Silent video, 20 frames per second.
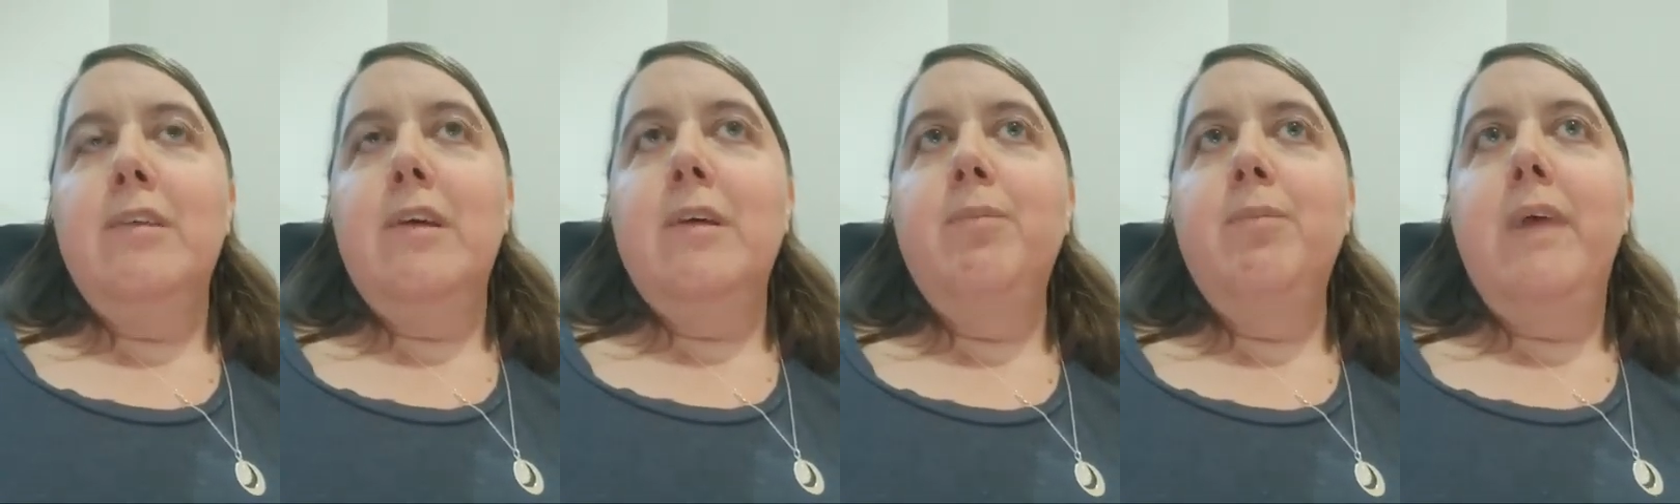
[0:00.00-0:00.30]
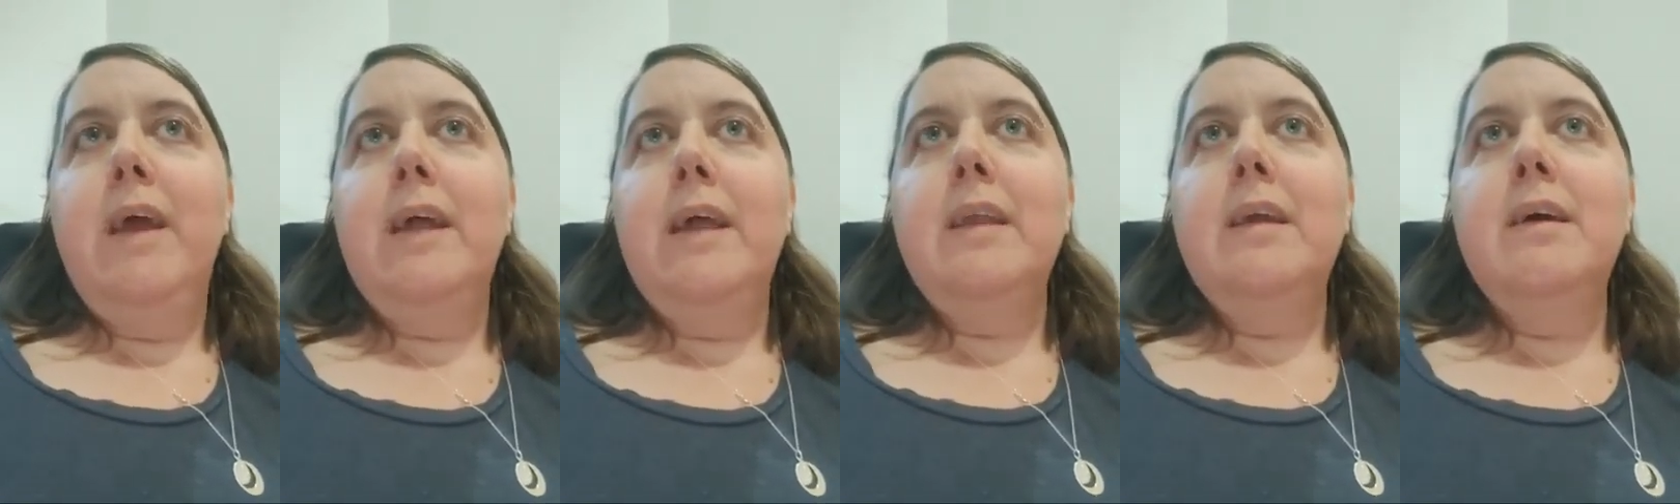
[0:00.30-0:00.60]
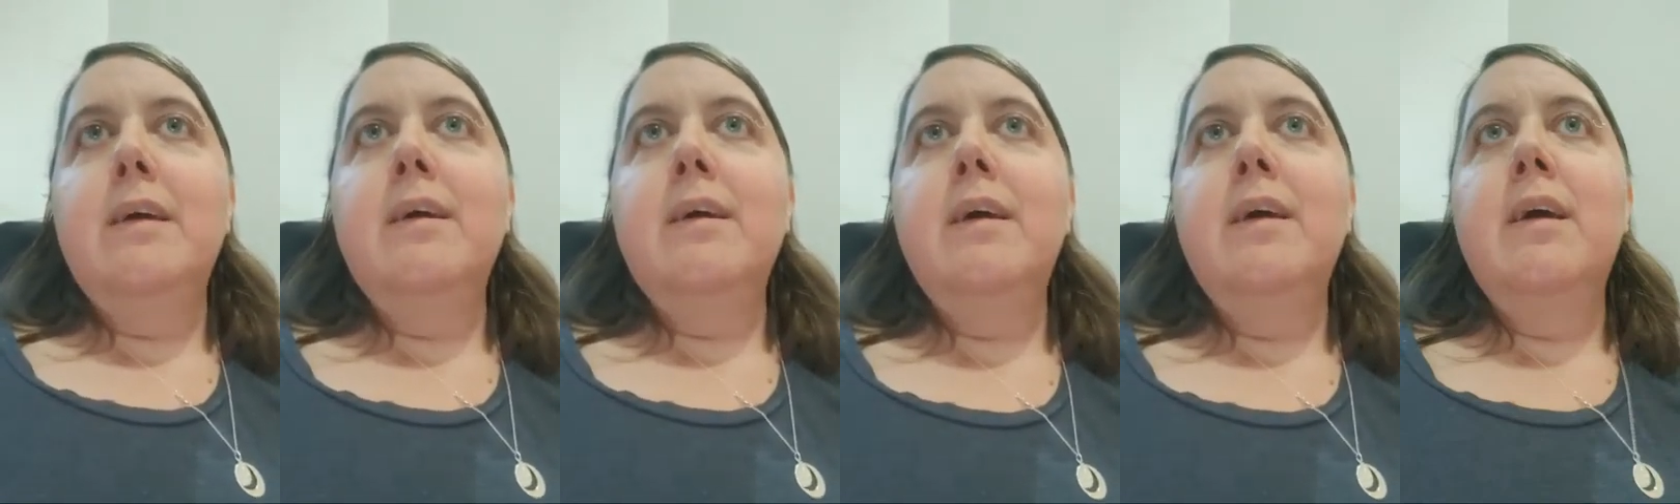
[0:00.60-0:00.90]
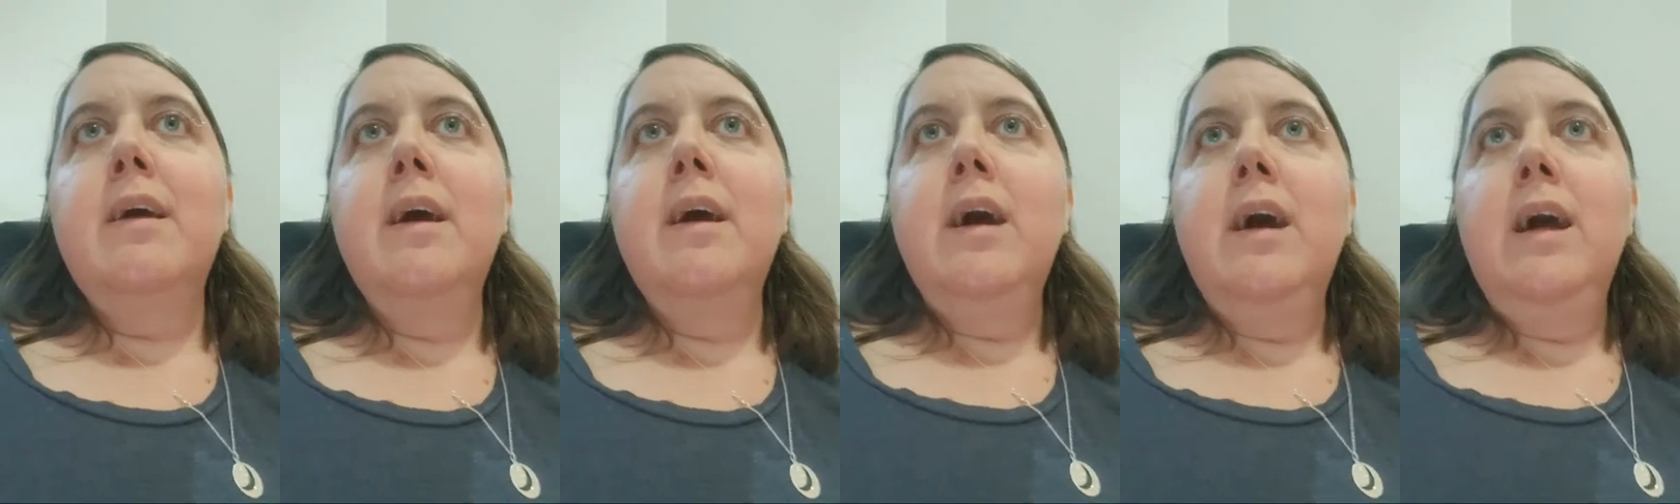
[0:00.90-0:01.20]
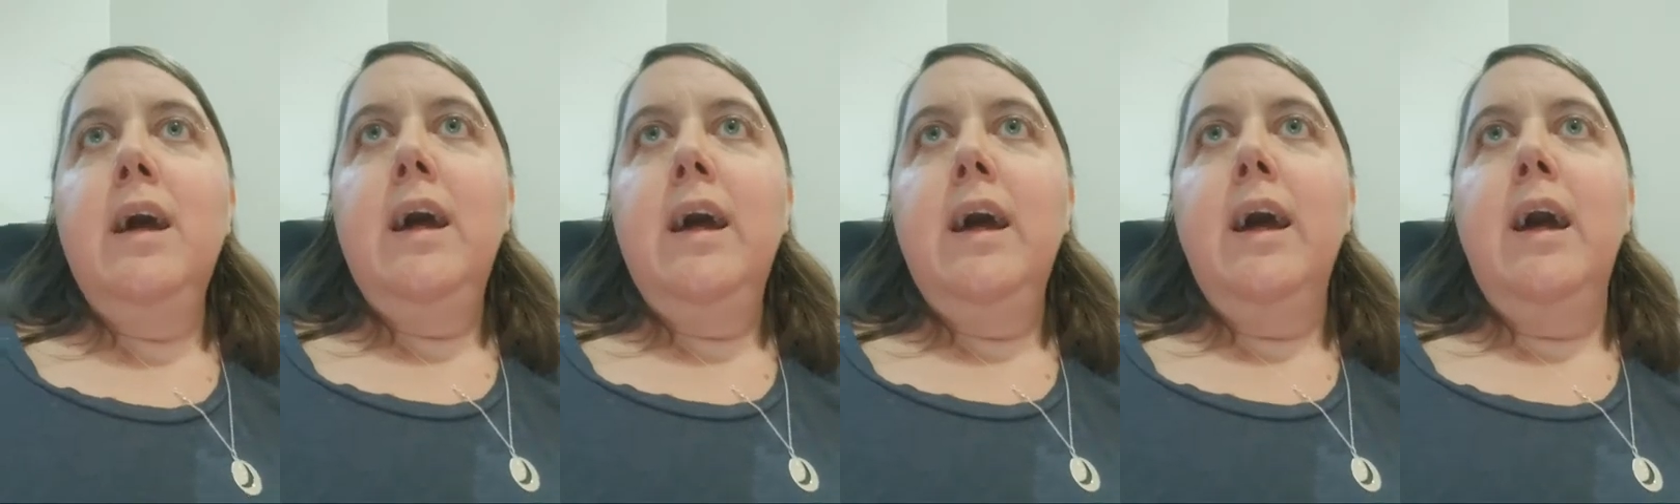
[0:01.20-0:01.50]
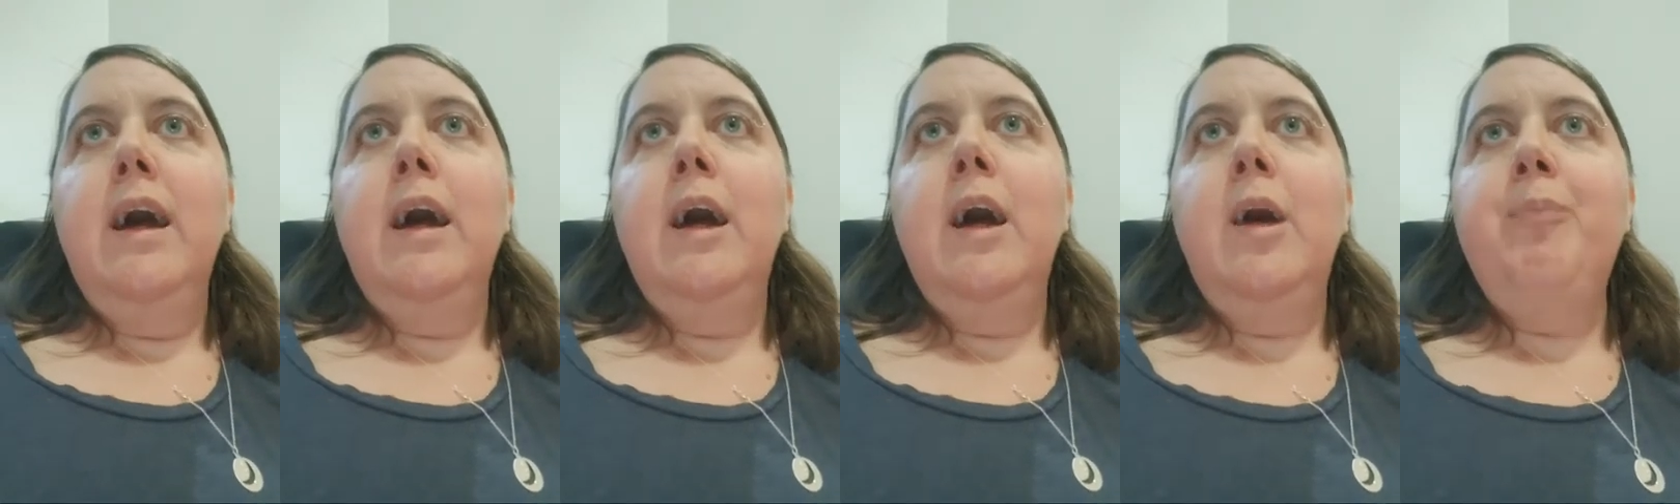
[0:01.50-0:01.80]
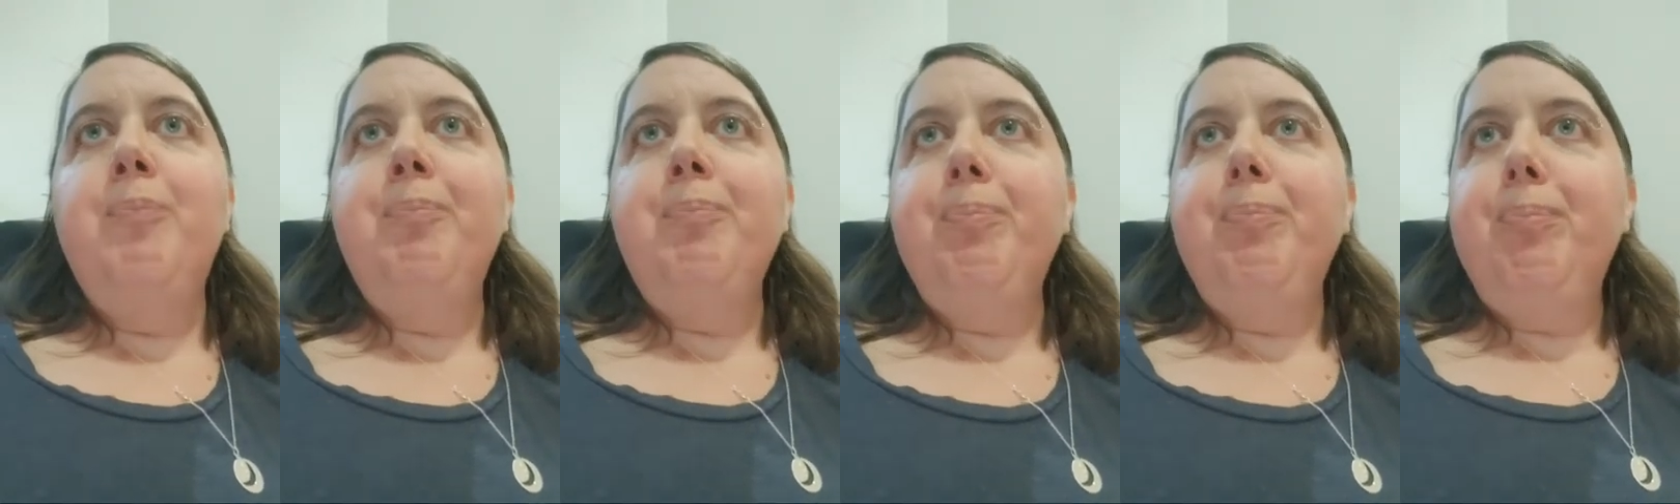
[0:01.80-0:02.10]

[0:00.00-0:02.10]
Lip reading: admit. They